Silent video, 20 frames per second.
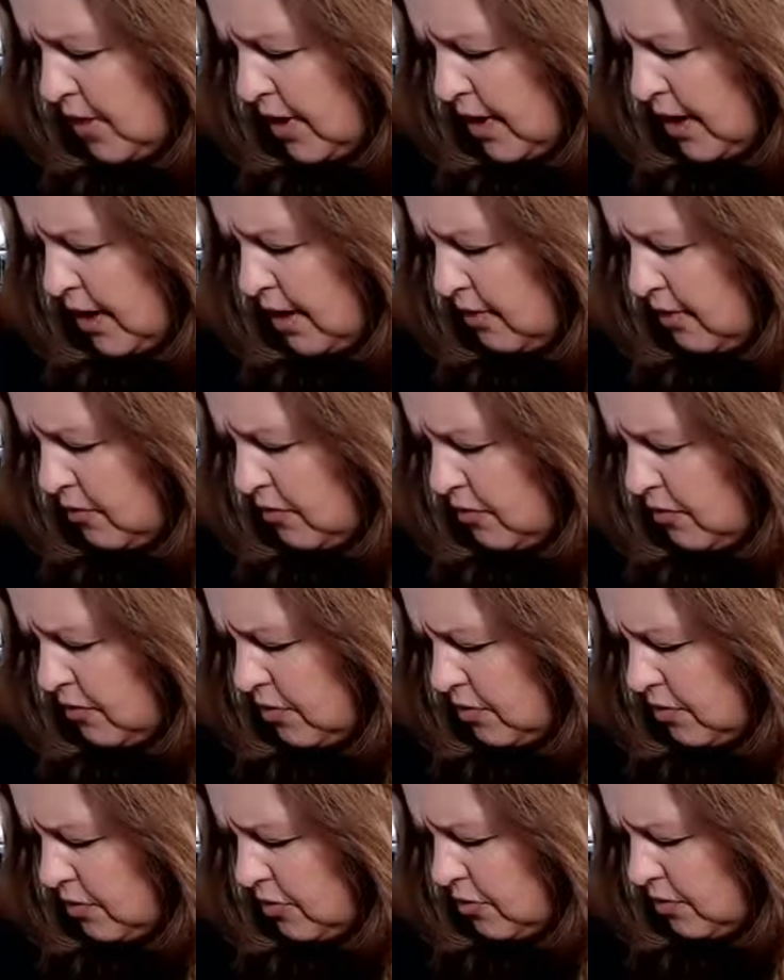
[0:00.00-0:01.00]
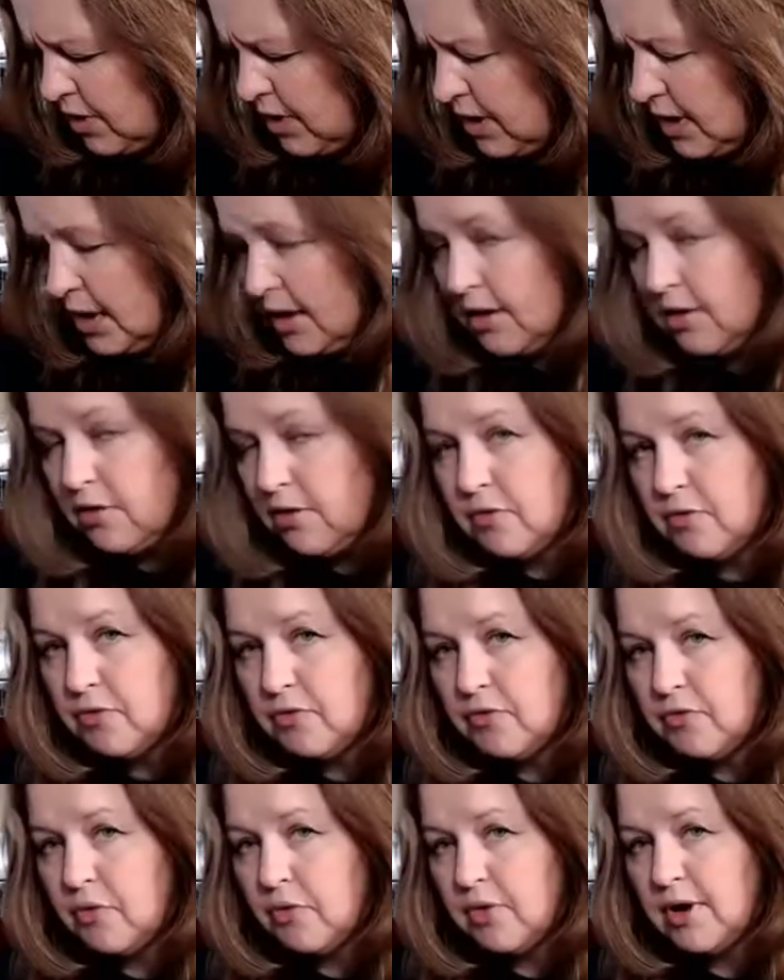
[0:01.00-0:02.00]
5, 3,
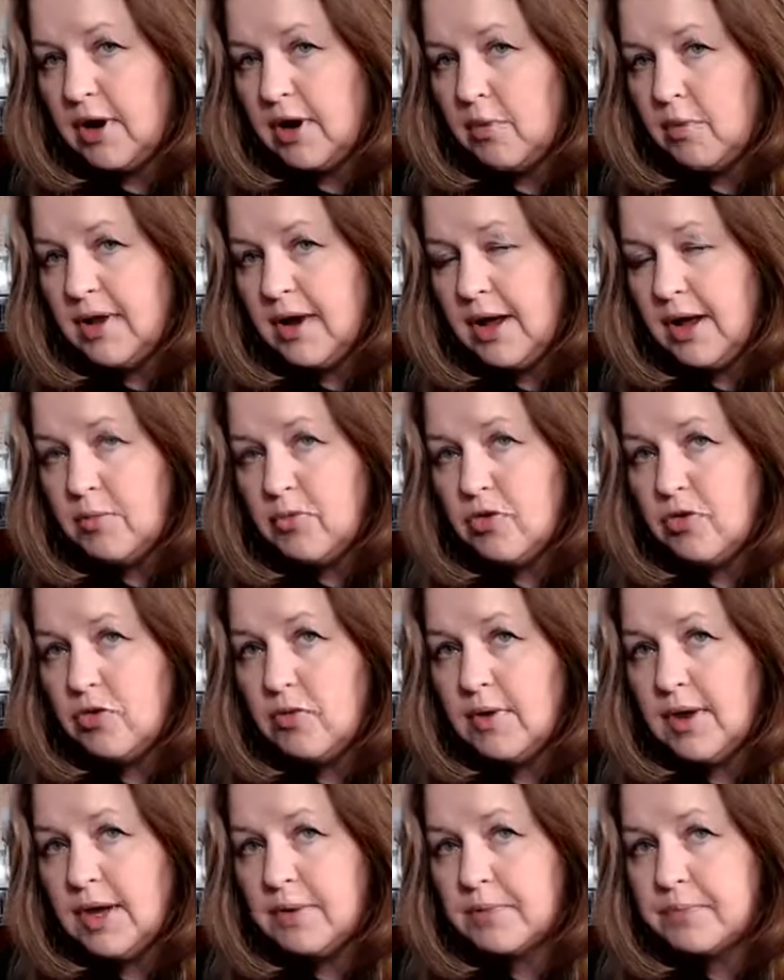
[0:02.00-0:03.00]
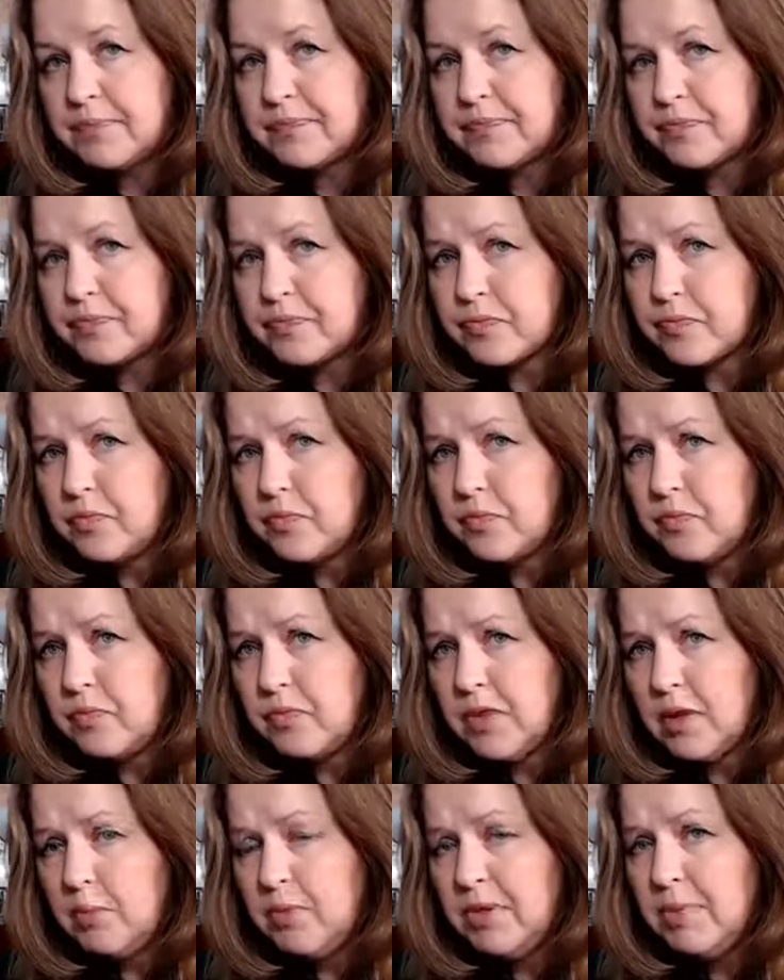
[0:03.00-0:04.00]
4. Now what I'm doing
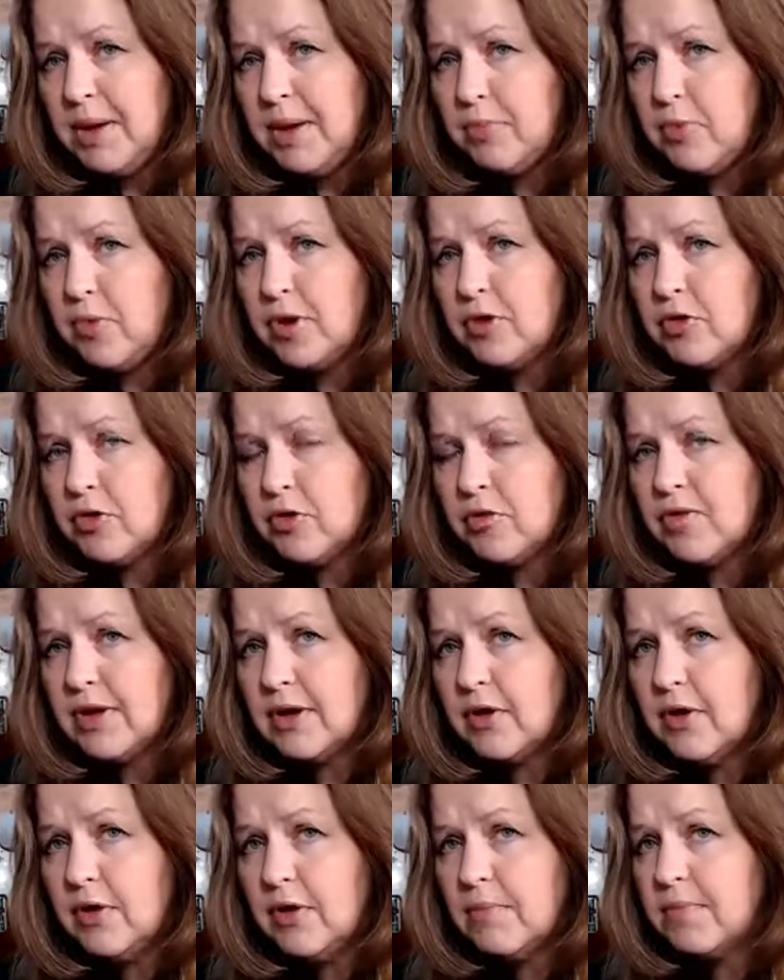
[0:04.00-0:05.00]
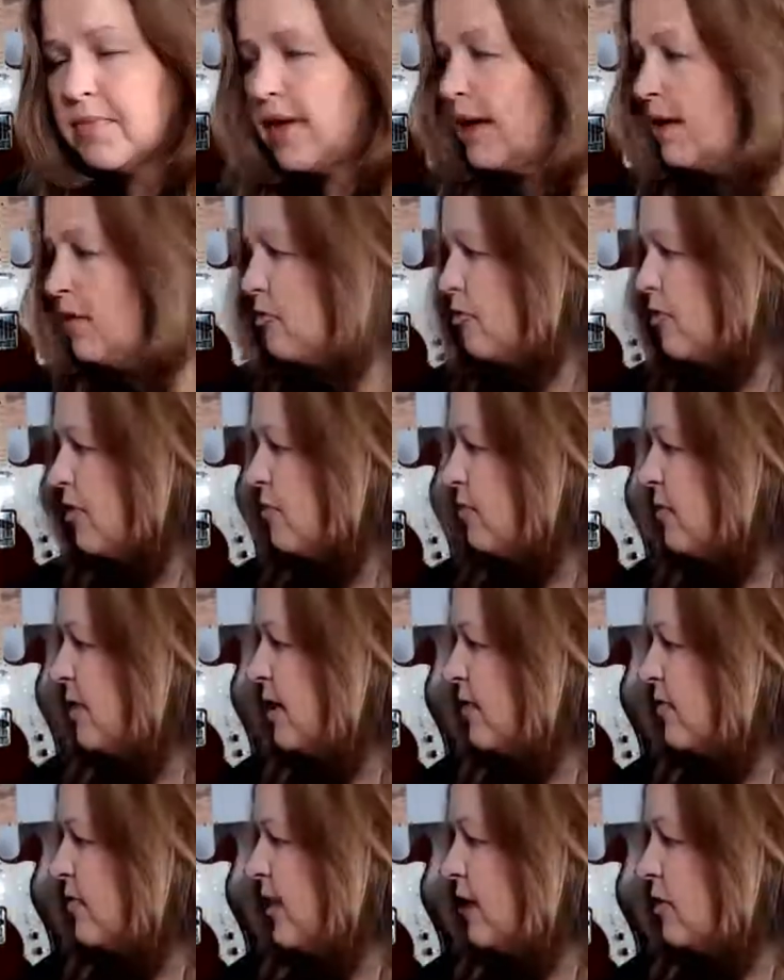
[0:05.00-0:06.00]
with my pointer finger, after I've
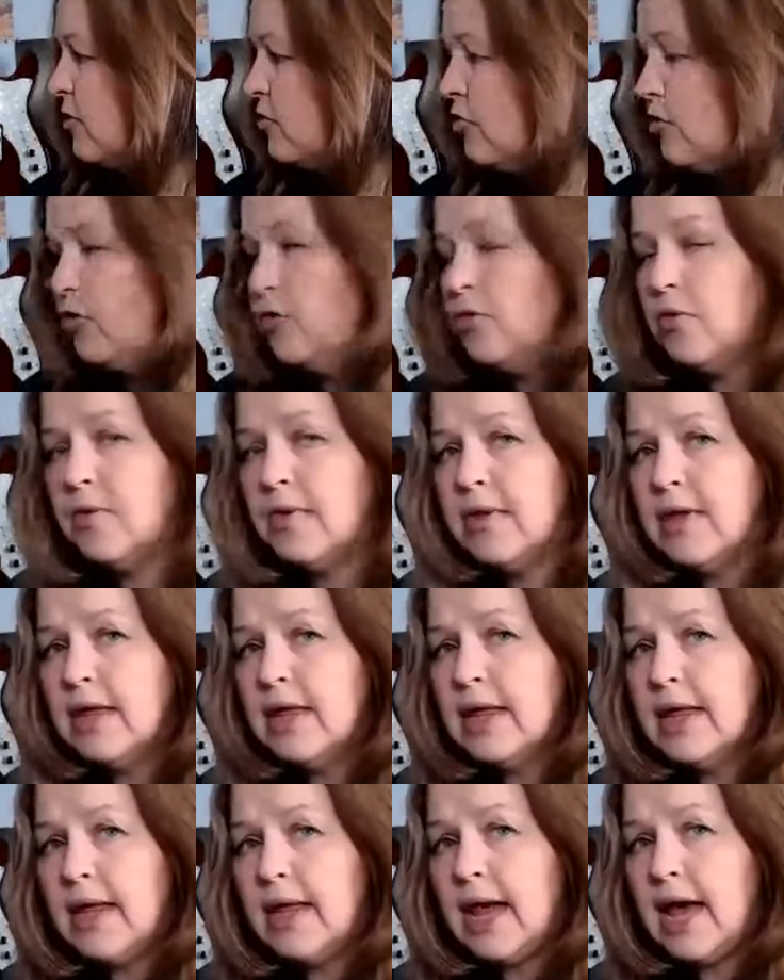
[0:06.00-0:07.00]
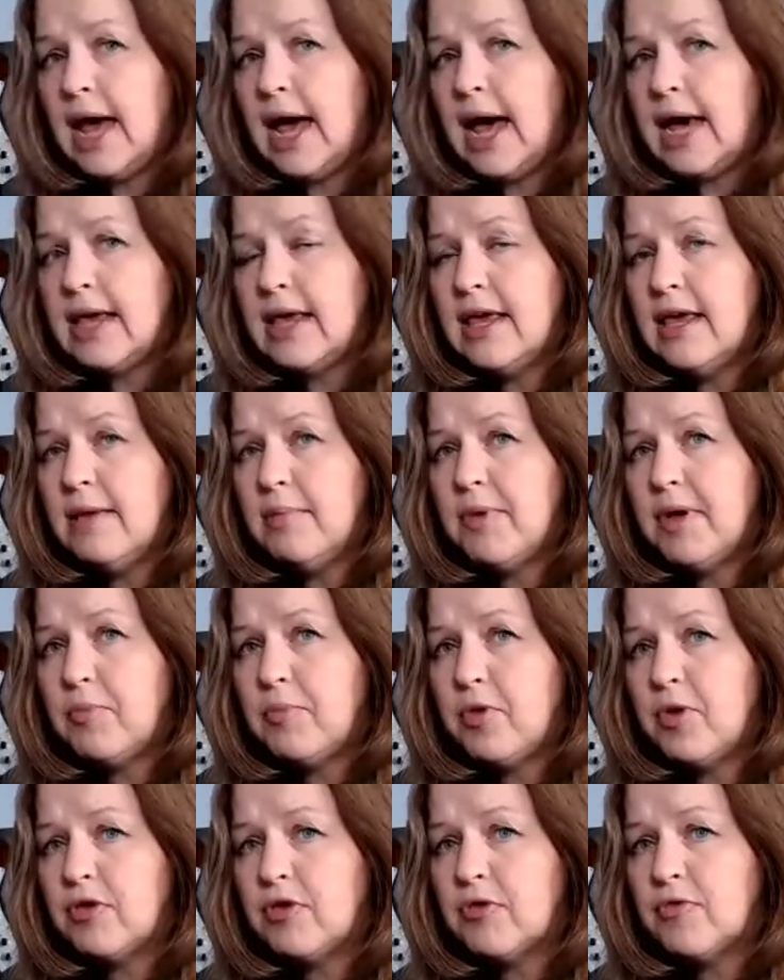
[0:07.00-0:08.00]
plucked that 2, I keep my
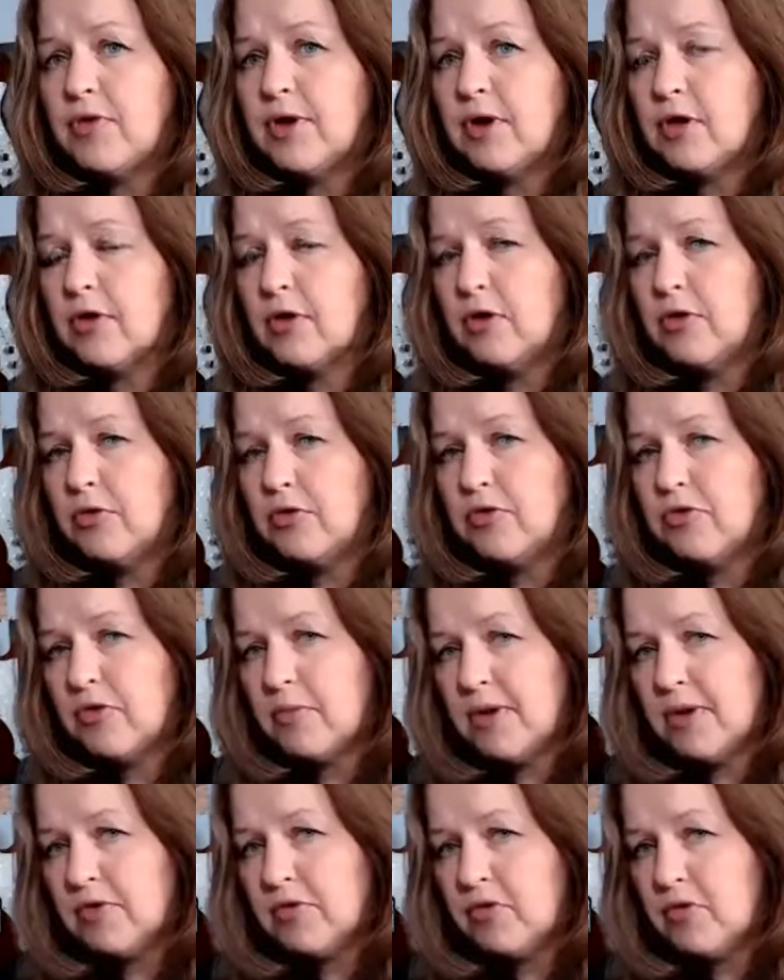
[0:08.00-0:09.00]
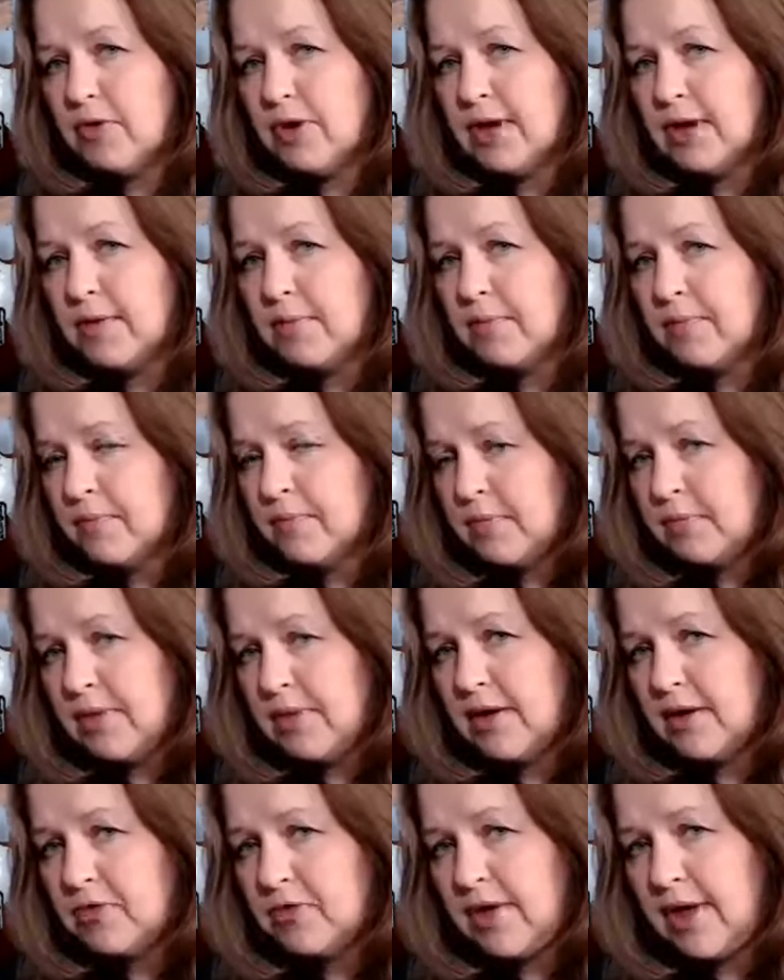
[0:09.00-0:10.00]
pointer finger close to my string,
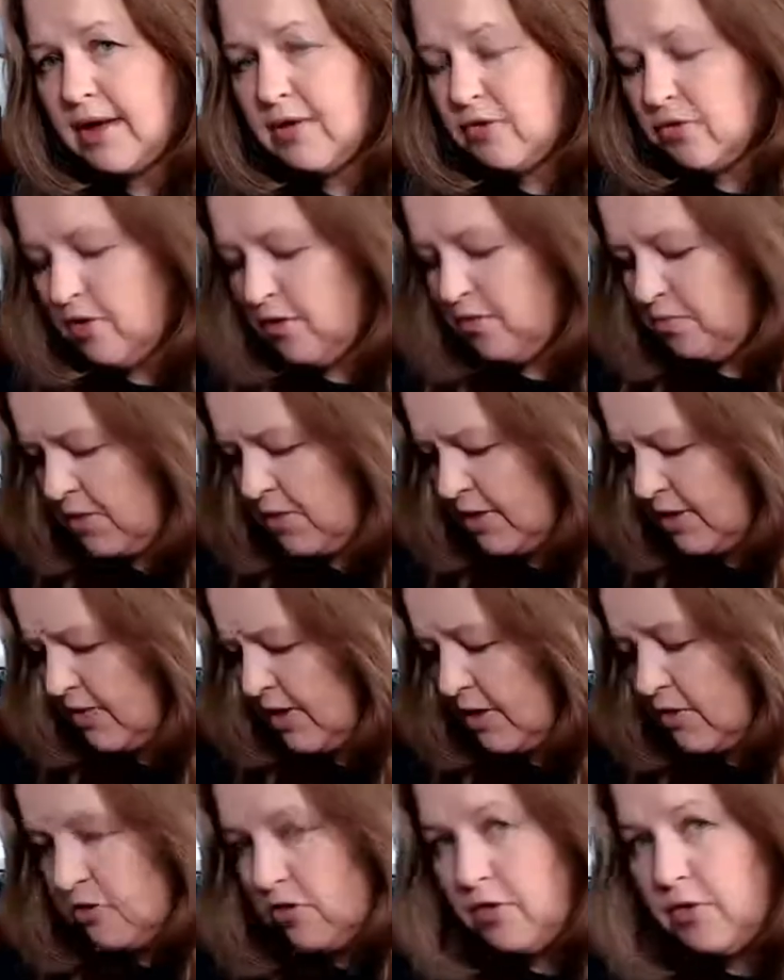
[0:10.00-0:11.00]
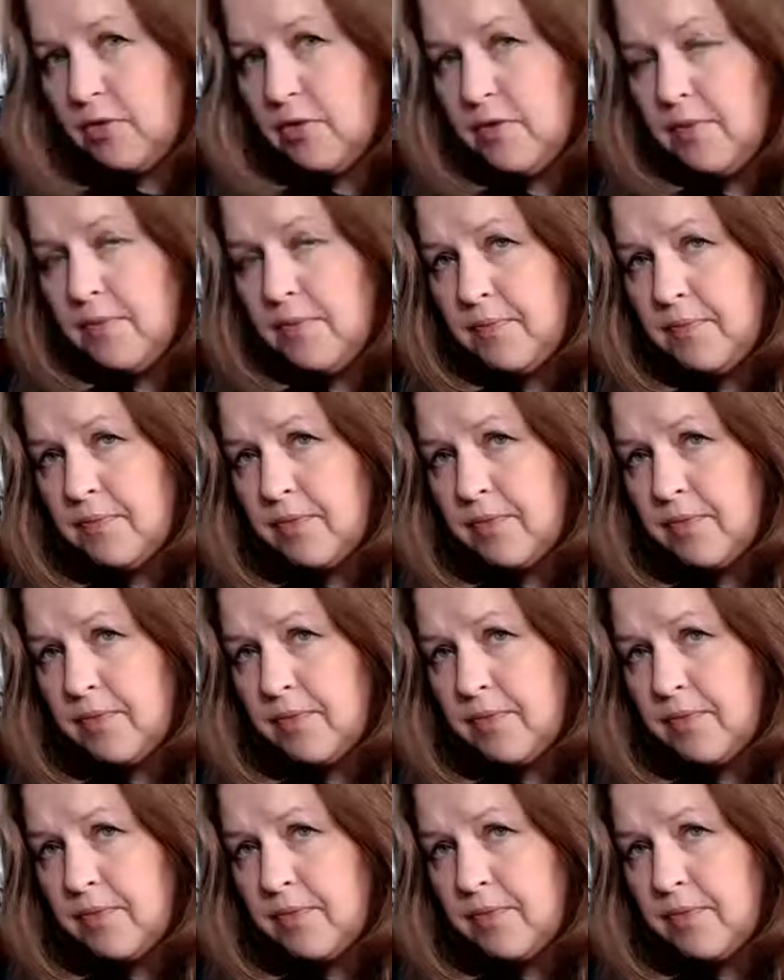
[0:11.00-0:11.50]
because after I've plucked that 2,